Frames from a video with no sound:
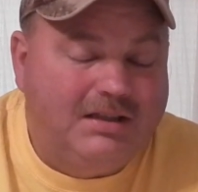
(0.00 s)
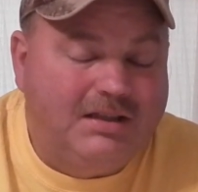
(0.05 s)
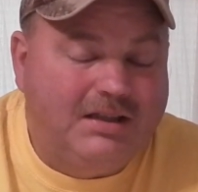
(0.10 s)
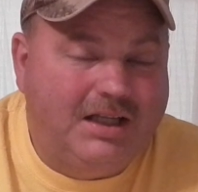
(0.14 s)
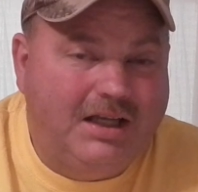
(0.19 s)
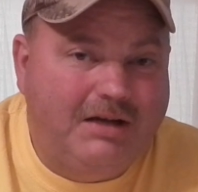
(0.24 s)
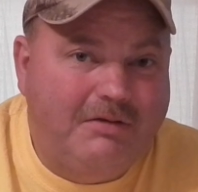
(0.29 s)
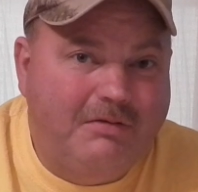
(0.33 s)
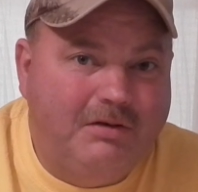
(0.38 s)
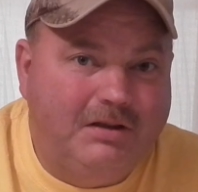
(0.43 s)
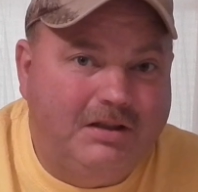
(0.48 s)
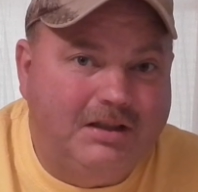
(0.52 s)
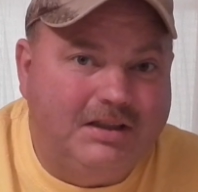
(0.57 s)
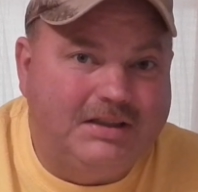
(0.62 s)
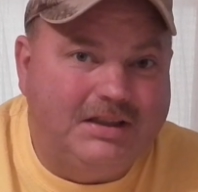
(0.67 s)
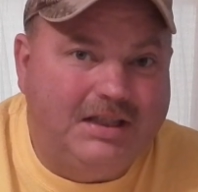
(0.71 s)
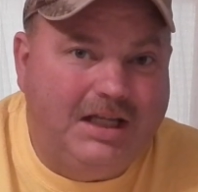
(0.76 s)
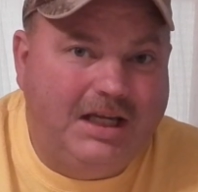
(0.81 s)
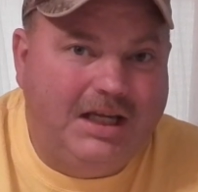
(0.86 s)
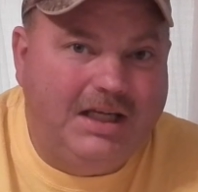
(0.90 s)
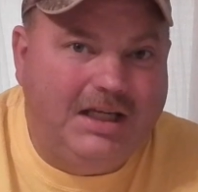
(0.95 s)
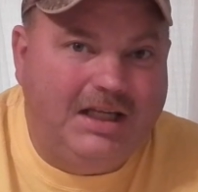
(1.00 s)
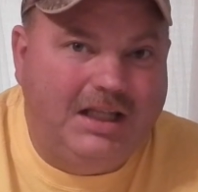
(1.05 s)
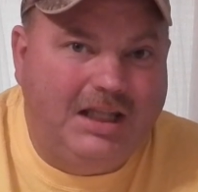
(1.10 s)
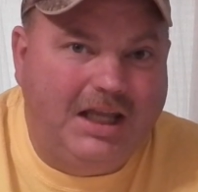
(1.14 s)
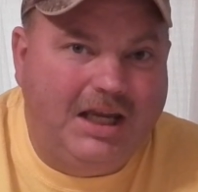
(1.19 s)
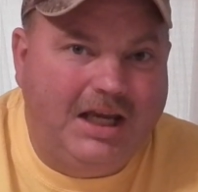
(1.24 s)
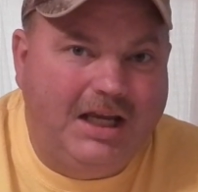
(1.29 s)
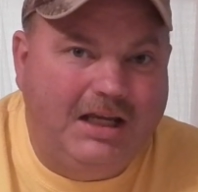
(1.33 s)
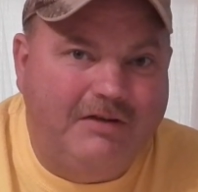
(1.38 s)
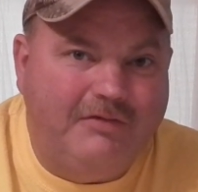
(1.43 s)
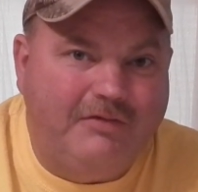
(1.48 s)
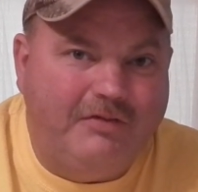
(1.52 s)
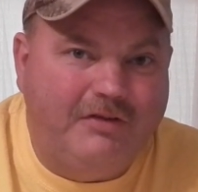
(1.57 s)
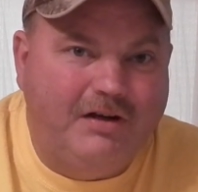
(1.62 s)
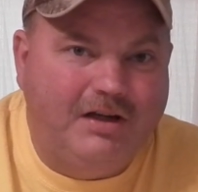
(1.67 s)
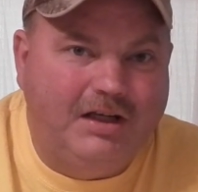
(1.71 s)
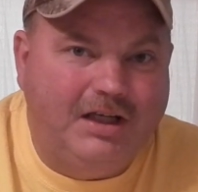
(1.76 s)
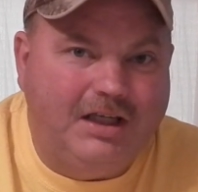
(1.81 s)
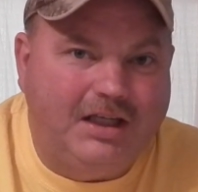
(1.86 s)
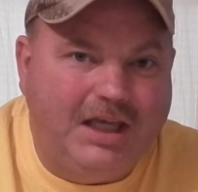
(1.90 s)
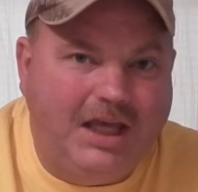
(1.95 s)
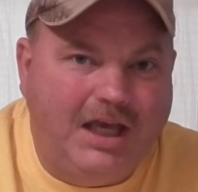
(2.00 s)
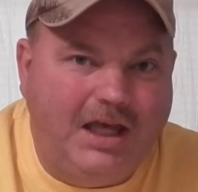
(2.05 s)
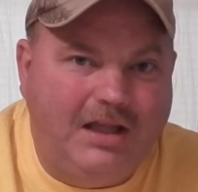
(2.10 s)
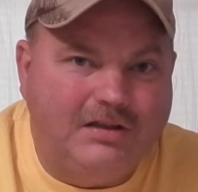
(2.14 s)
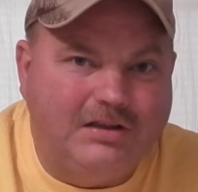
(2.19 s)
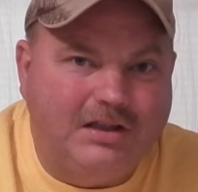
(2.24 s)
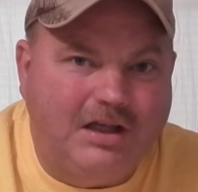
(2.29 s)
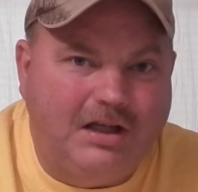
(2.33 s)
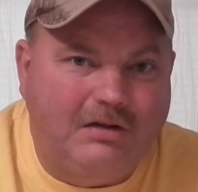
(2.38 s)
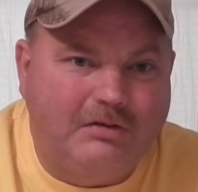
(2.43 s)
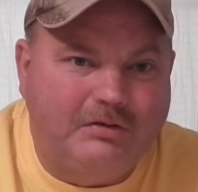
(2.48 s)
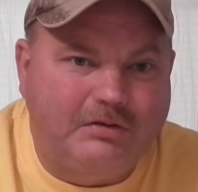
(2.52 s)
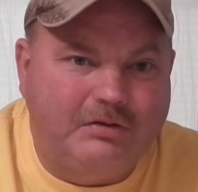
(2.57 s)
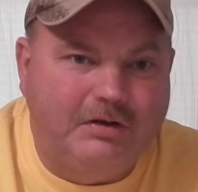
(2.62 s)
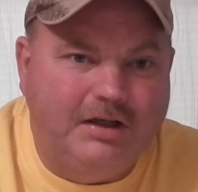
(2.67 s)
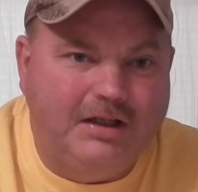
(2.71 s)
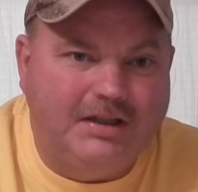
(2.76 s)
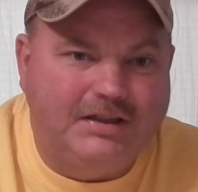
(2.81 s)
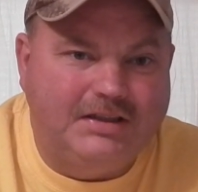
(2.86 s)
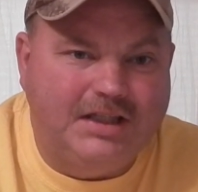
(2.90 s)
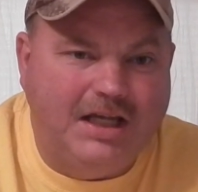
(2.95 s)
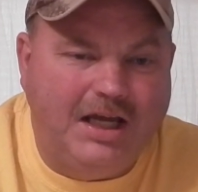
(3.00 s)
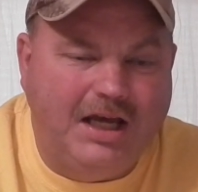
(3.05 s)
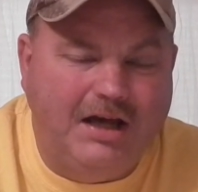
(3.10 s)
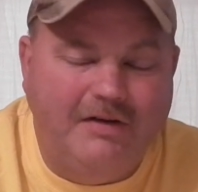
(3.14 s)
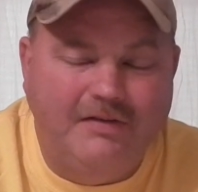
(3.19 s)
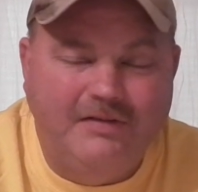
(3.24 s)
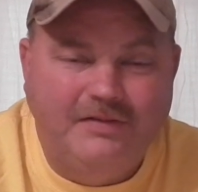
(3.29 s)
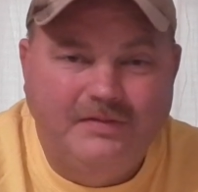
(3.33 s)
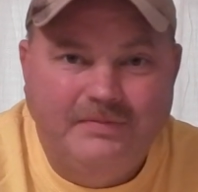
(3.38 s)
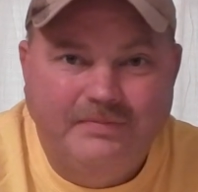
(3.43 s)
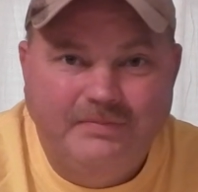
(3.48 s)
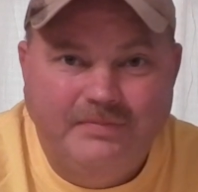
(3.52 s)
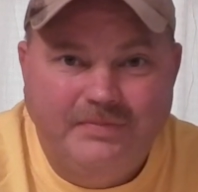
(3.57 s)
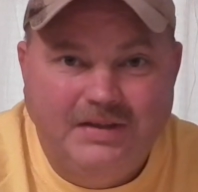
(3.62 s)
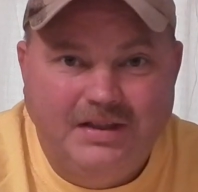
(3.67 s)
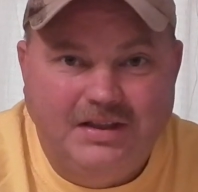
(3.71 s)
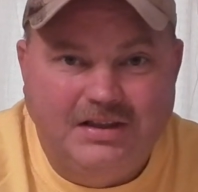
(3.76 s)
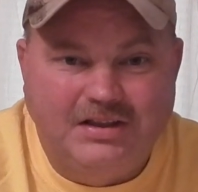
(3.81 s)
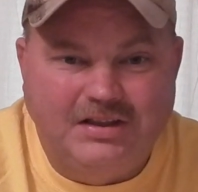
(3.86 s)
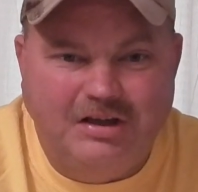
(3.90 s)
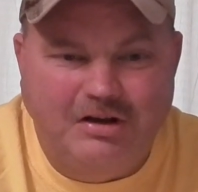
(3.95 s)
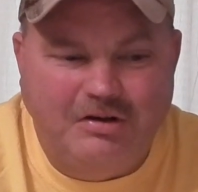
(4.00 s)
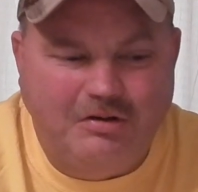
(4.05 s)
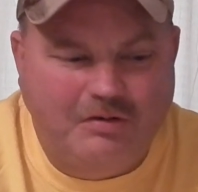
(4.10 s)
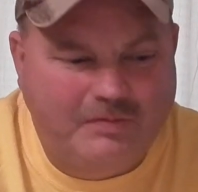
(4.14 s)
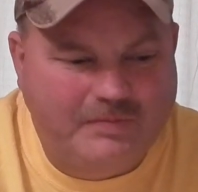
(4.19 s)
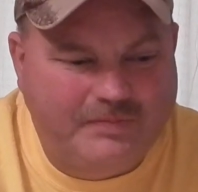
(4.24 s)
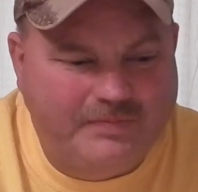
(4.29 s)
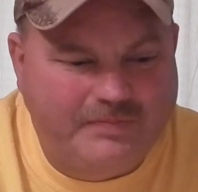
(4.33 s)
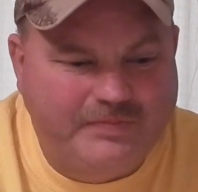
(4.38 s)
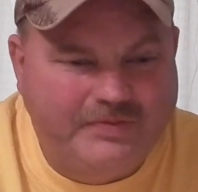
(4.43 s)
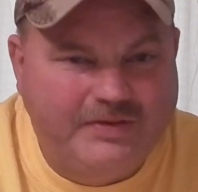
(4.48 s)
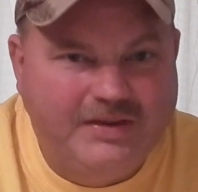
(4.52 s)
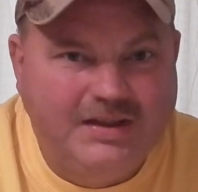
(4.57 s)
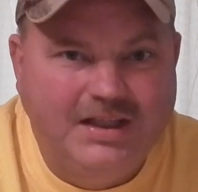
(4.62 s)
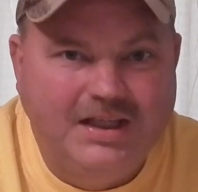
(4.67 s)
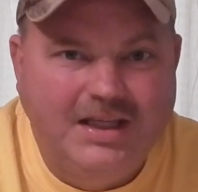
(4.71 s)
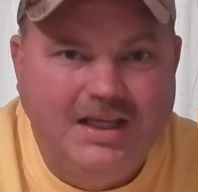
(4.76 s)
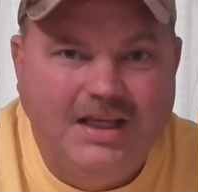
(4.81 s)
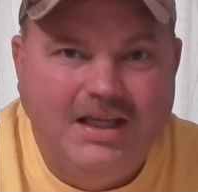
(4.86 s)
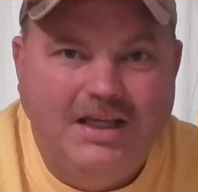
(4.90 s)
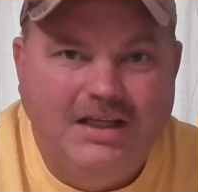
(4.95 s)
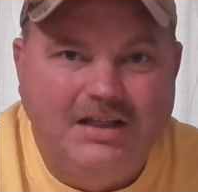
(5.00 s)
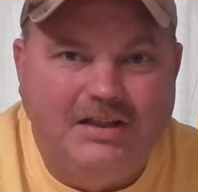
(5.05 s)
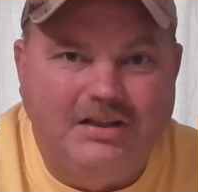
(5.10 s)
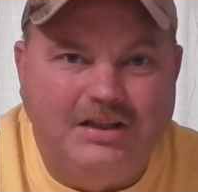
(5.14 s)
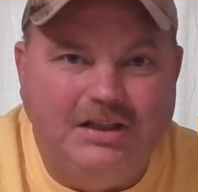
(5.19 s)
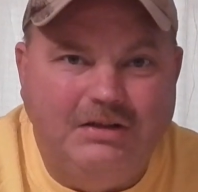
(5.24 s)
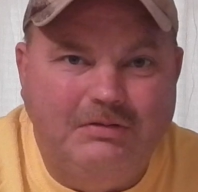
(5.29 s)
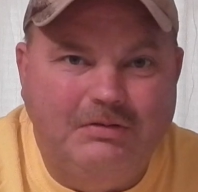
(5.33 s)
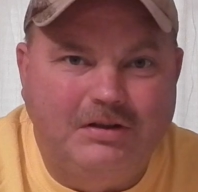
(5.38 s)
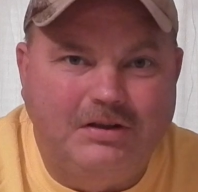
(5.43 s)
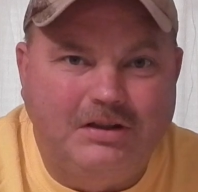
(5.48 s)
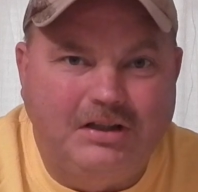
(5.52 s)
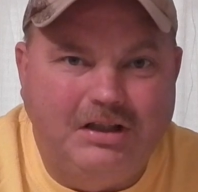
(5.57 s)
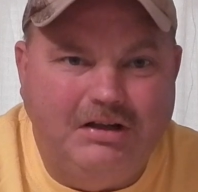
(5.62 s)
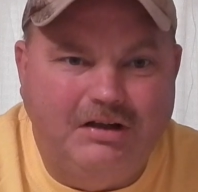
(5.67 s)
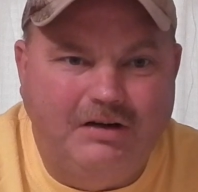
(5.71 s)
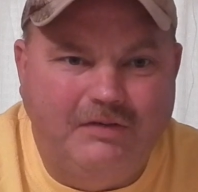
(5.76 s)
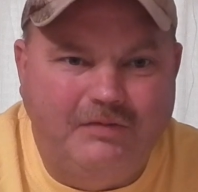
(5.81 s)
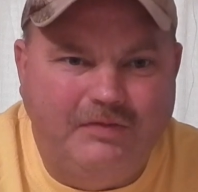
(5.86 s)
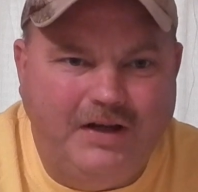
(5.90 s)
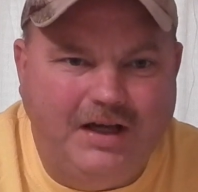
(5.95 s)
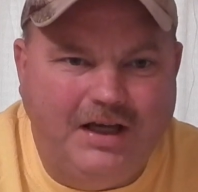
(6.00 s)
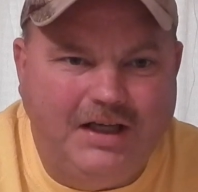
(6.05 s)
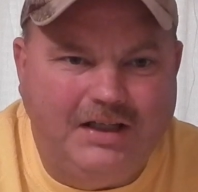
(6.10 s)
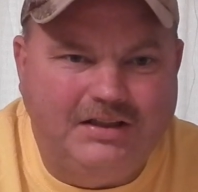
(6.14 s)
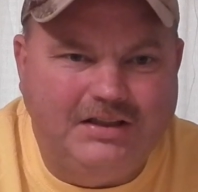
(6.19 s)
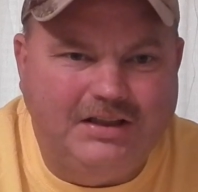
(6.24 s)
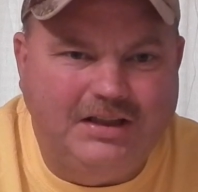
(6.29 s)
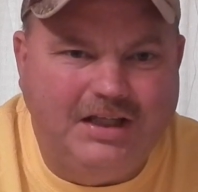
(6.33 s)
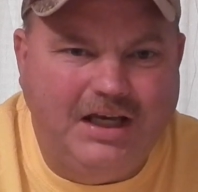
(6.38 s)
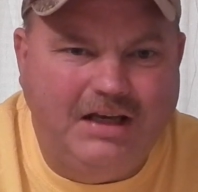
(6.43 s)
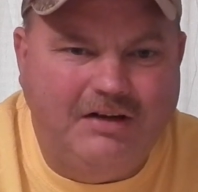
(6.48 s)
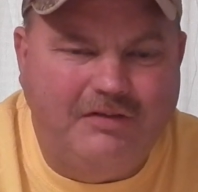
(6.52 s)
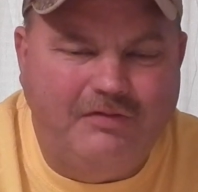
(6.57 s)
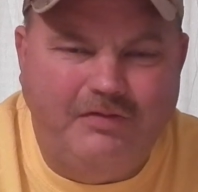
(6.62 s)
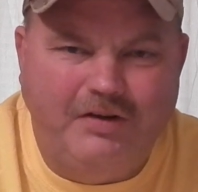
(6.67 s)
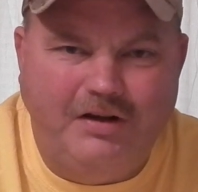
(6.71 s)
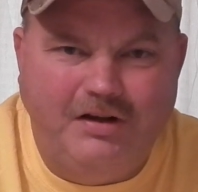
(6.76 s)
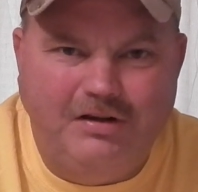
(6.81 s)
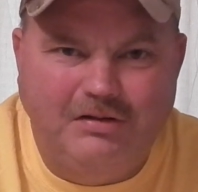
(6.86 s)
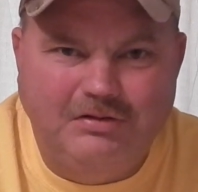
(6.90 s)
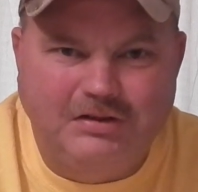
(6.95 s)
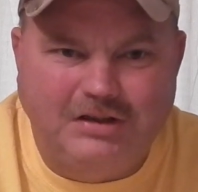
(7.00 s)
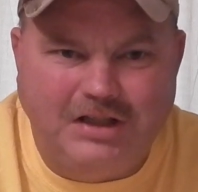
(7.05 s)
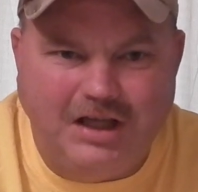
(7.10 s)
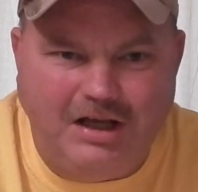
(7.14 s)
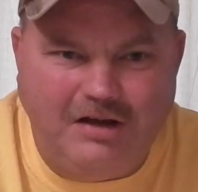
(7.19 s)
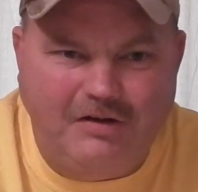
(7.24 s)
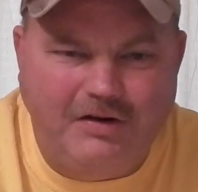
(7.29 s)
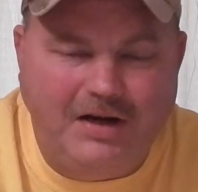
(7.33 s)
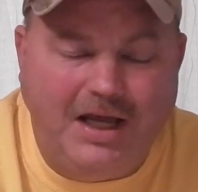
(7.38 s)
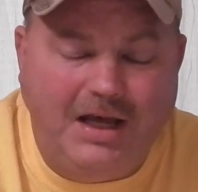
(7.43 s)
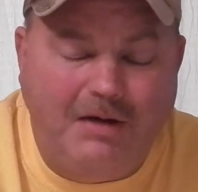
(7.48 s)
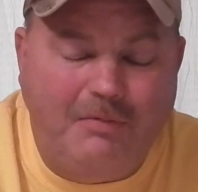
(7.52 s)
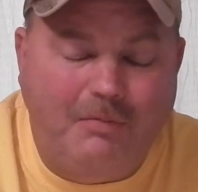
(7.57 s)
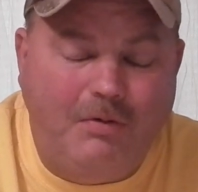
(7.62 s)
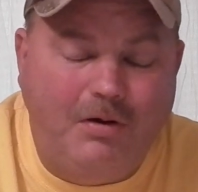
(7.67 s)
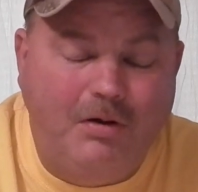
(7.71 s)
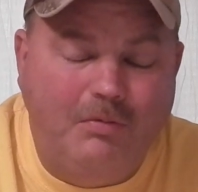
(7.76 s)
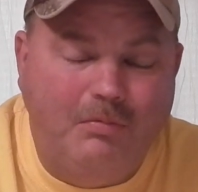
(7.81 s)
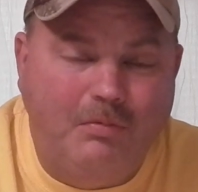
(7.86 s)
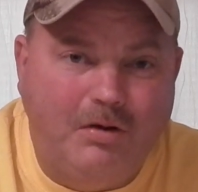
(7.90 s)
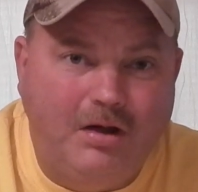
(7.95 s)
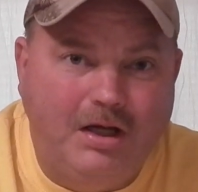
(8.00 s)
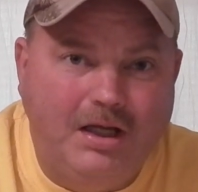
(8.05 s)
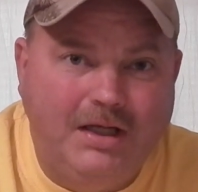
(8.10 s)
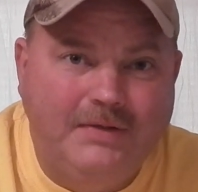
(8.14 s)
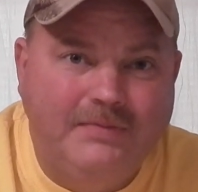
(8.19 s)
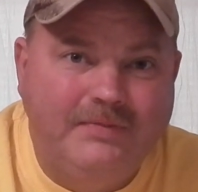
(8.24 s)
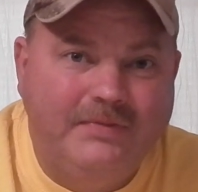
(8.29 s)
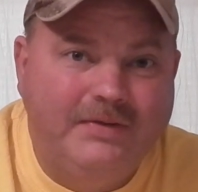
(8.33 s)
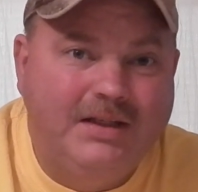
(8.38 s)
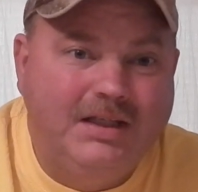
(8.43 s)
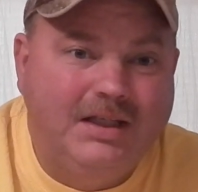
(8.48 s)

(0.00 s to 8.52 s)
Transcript: there was a snake laying in front of the couch all stretched out. So she was terrified. She had her phone called 911.